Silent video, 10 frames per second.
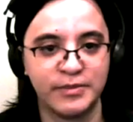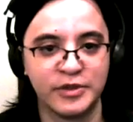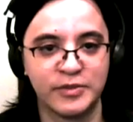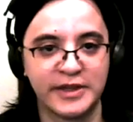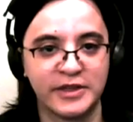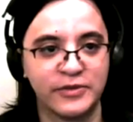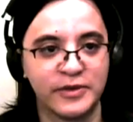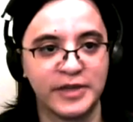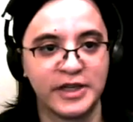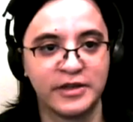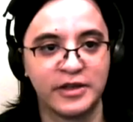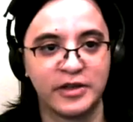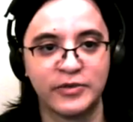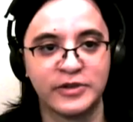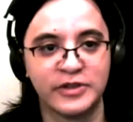perspective from like
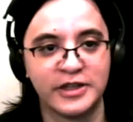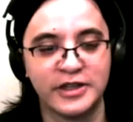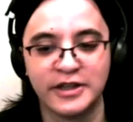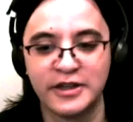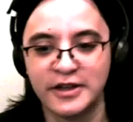other folks here.